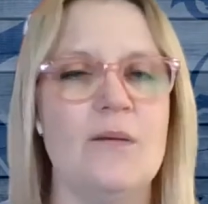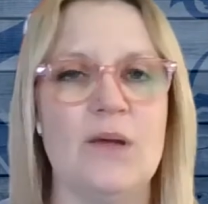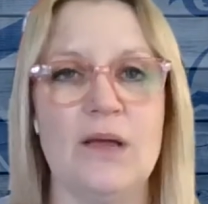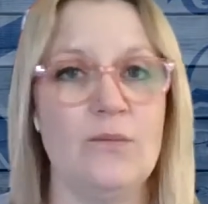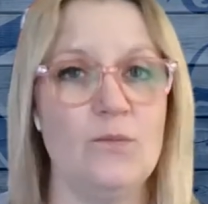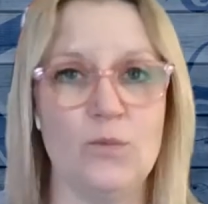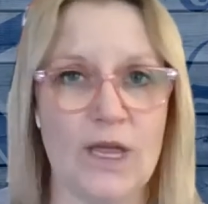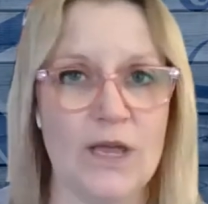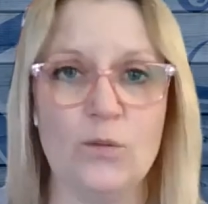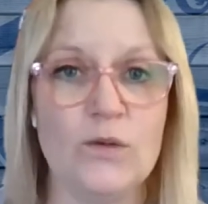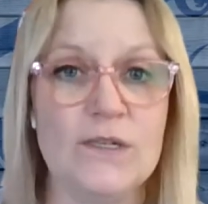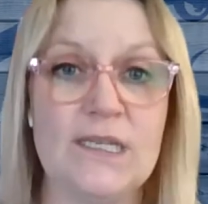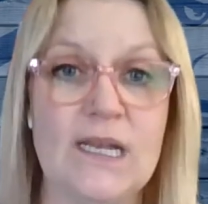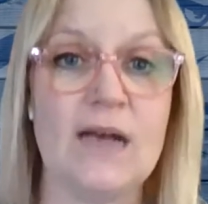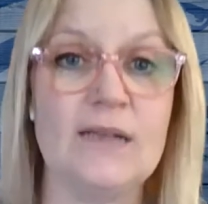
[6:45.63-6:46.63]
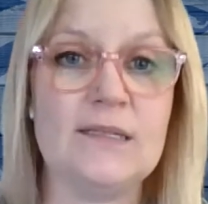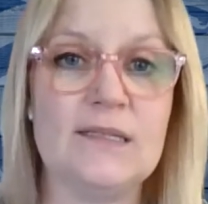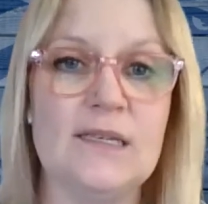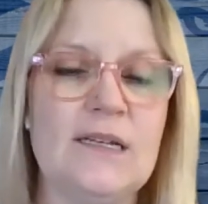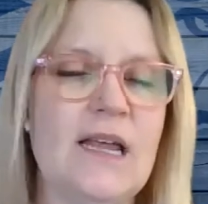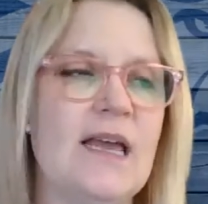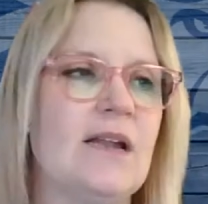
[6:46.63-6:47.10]
In
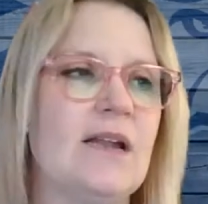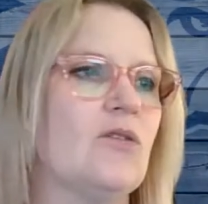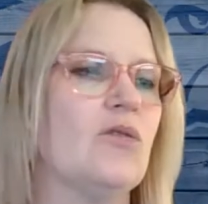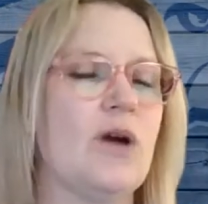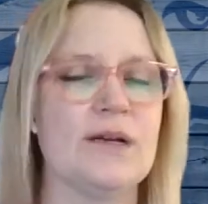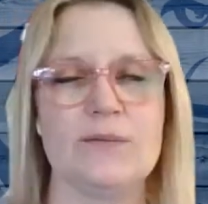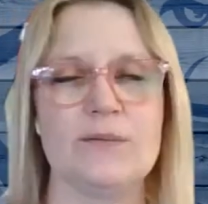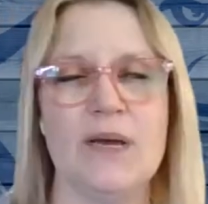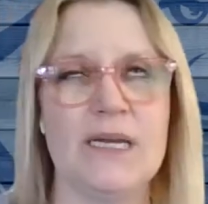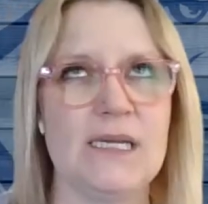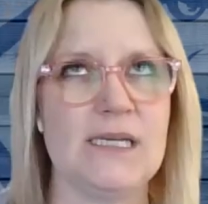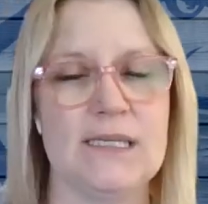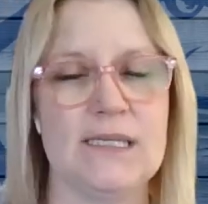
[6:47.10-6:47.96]
Wisconsin and across many